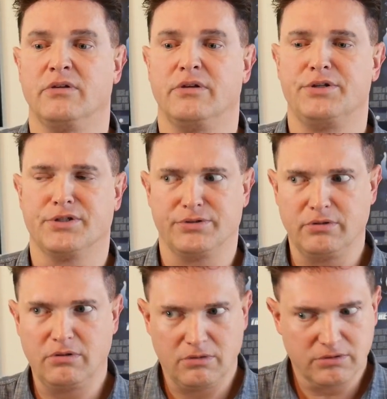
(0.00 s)
And she goes,
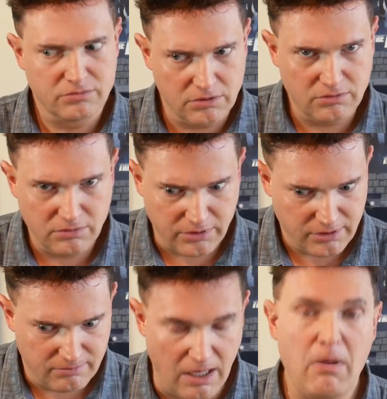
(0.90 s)
oh, okay.
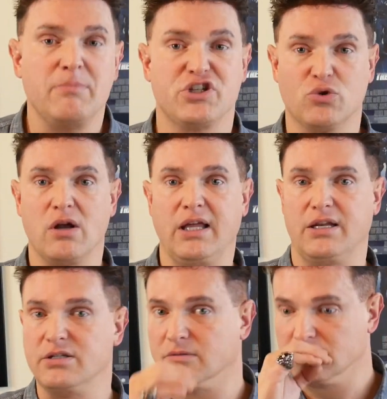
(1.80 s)
My mom's a strong lady
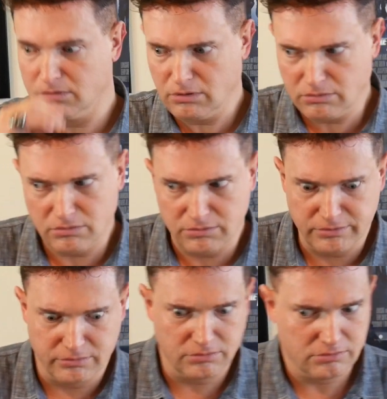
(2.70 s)
too.
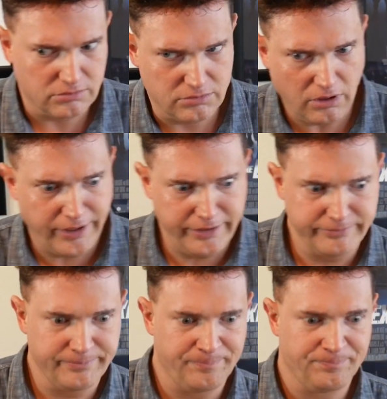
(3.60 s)
Oh, all right.
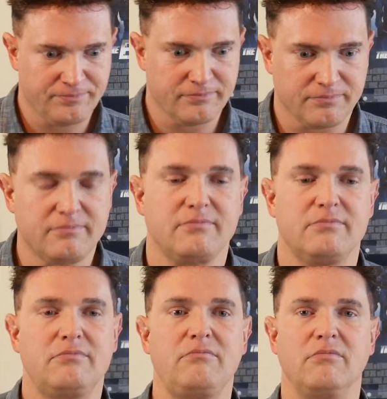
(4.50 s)

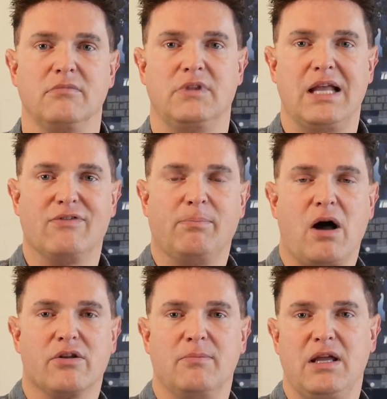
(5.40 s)
Never
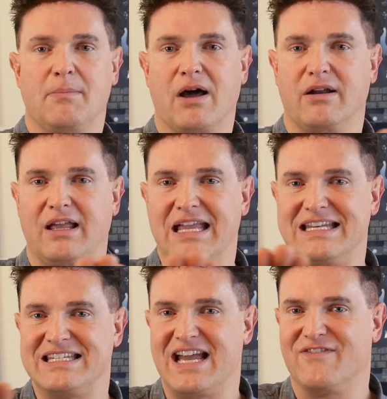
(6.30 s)
bothered me about
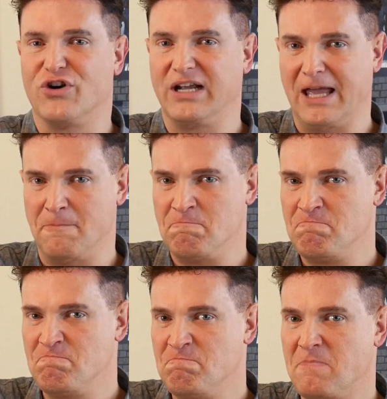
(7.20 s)
it ever again.
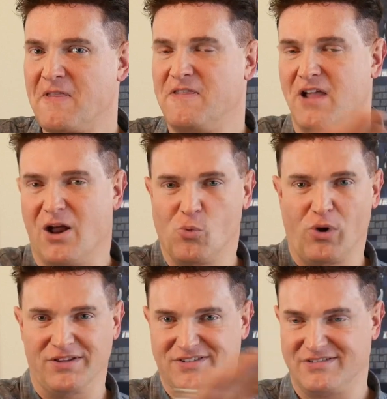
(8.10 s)
Not
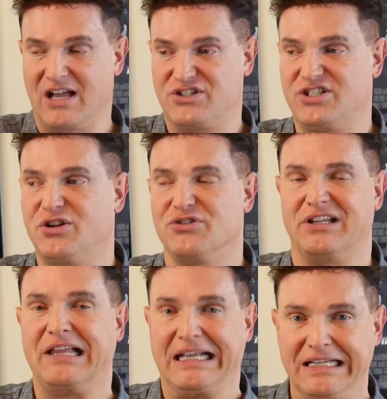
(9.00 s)
once. Now, she still
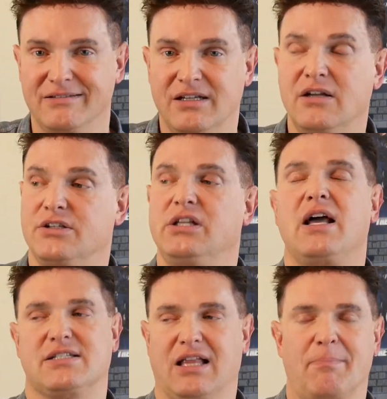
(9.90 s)
doesn't like it. She
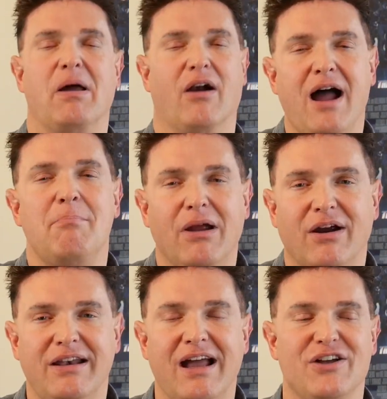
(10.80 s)
likes it a lot better. I'm
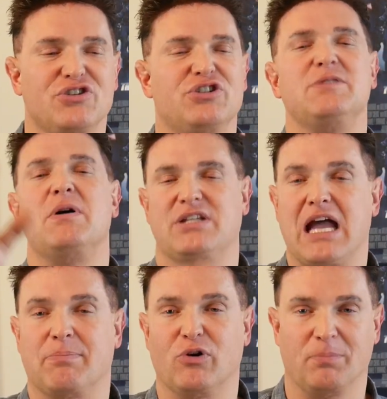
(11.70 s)
married now, so she's much
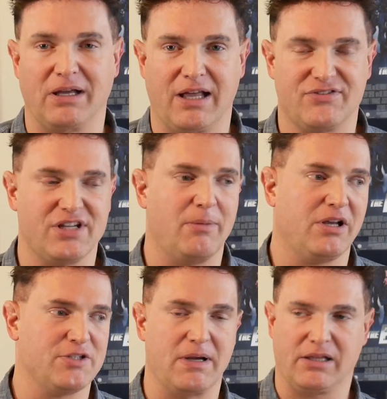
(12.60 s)
happier with my lifestyle
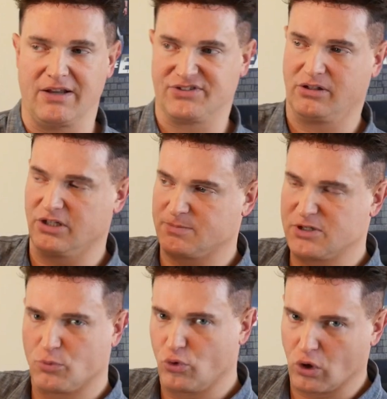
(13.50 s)
because my lifestyle looks
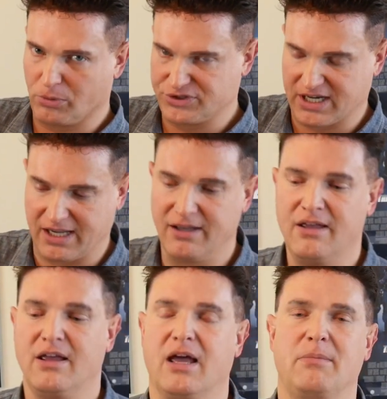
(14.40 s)
much more normal today.
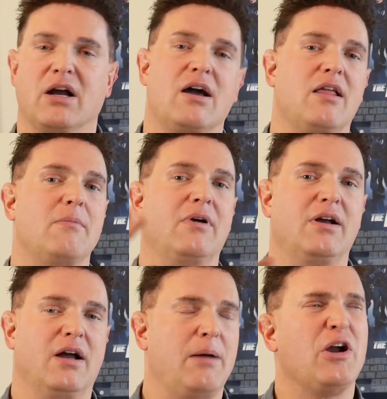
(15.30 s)
I'm not
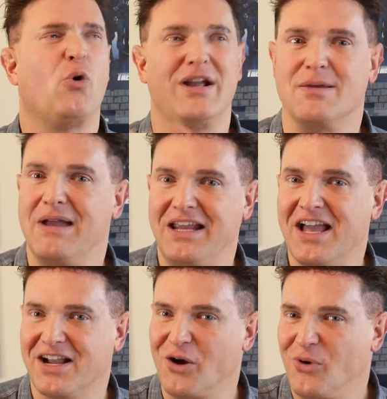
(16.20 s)
quite the
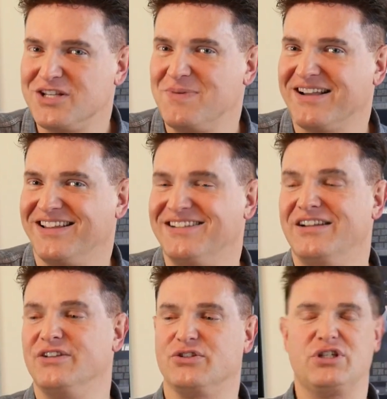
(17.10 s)
maniac I was back then.
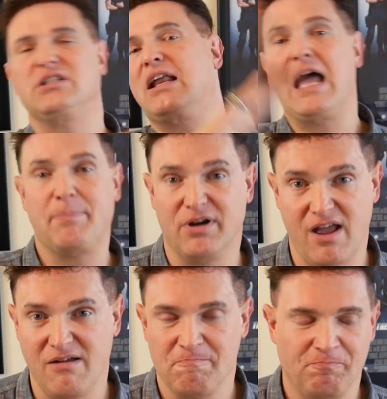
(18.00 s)
So she's a lot happier
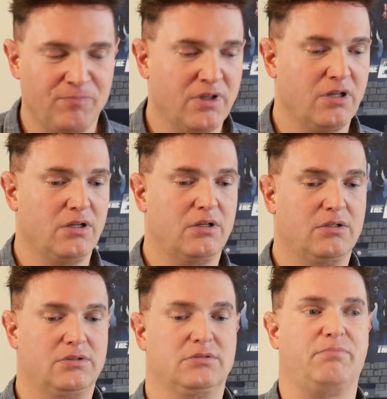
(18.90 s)
now.
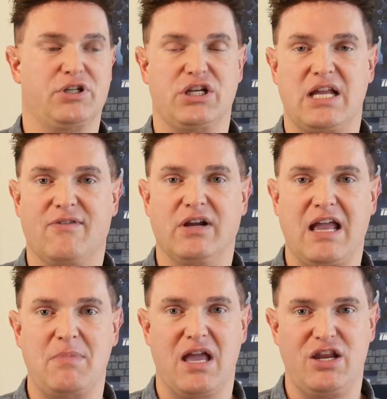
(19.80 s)
But she never
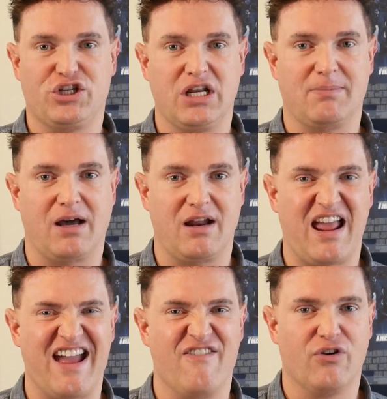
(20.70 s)
gave me any shit about
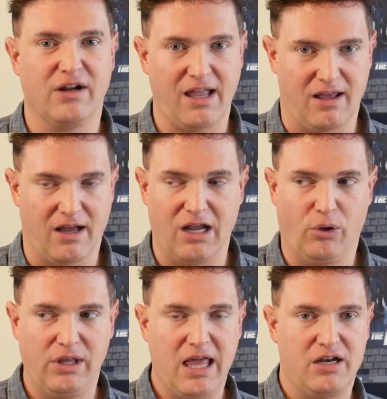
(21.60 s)
it ever again. I
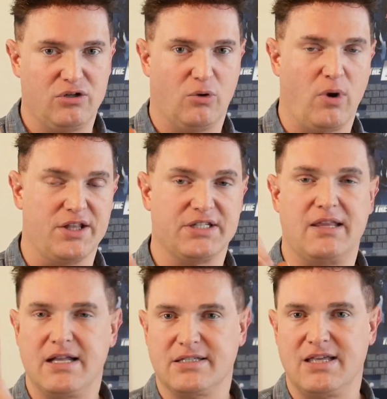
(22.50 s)
only had to do it once.
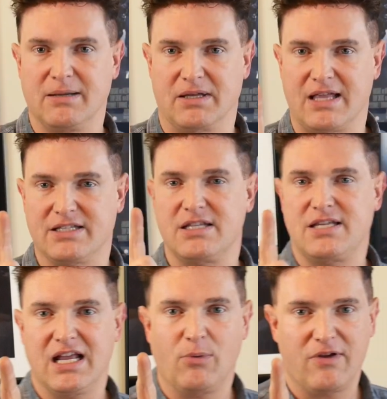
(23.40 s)
And that's the thing about it. That's the
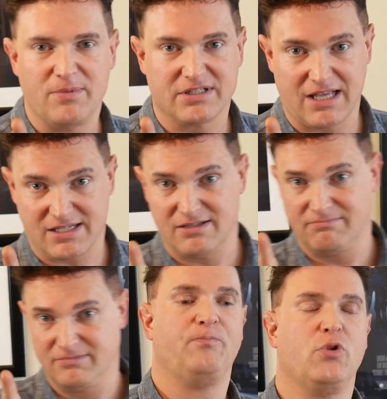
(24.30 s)
takeaway from this lesson.
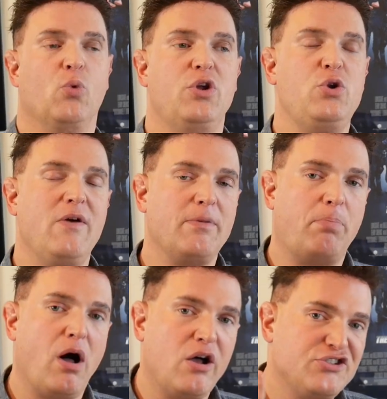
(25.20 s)
When you have the
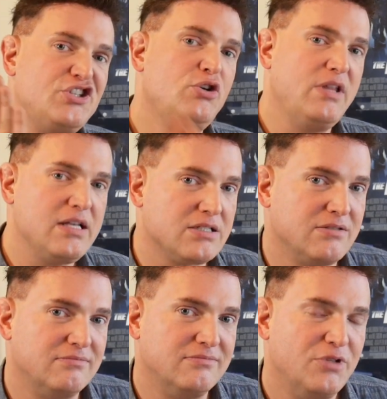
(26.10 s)
balls to do
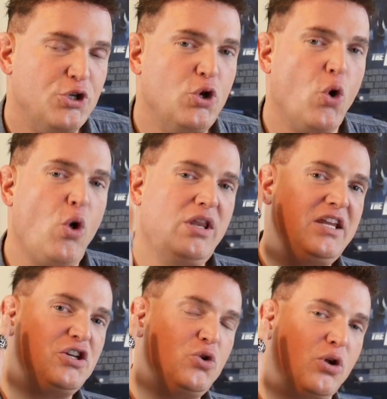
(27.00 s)
this, you only need
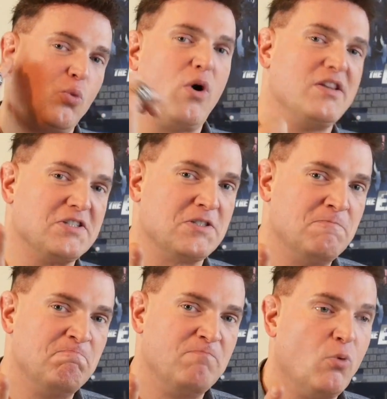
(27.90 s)
to do it once.
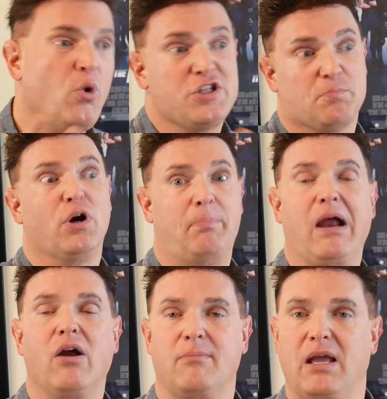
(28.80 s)
Once per
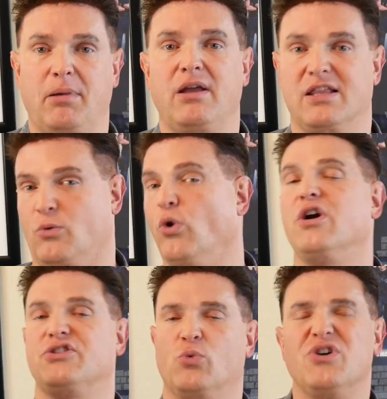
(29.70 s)
parent, maybe, at the
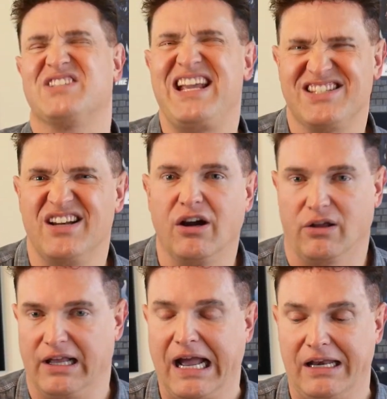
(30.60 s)
worst case scenario
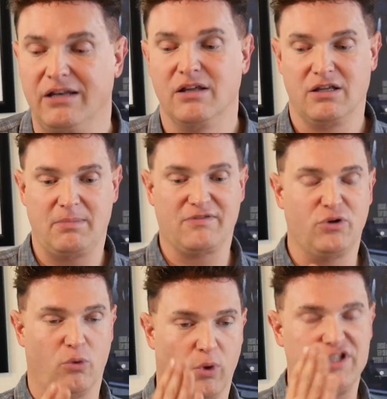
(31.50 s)
like I did. You may have to
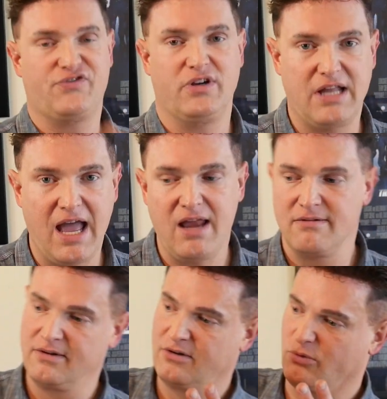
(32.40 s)
do it once for your dad,
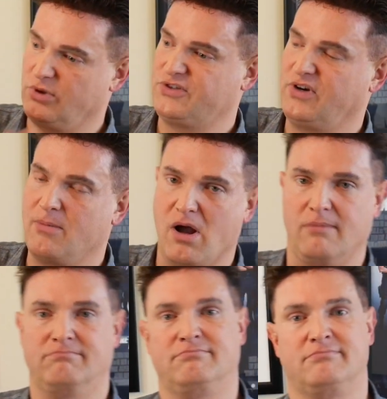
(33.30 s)
once for your
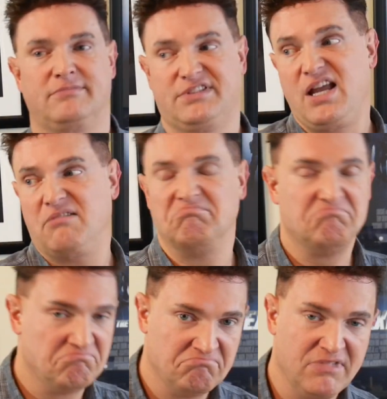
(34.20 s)
mom. That's it.
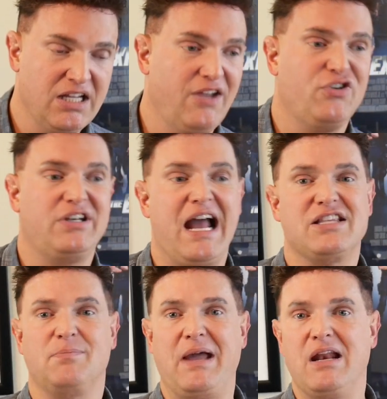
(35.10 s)
If your
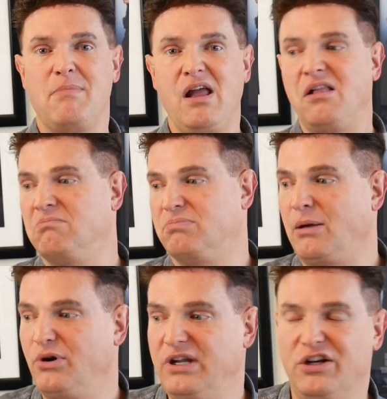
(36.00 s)
dad's a beta male,
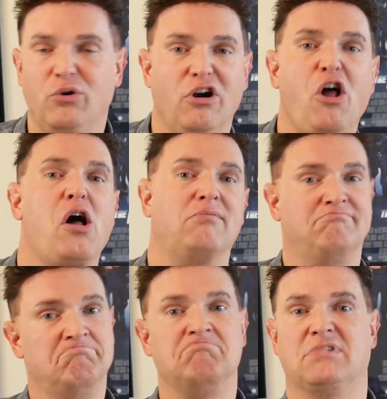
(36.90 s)
probably don't need to do it at
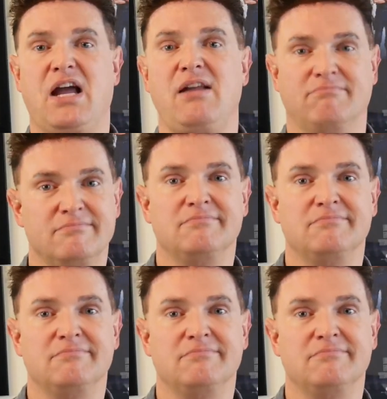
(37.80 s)
all. Okay?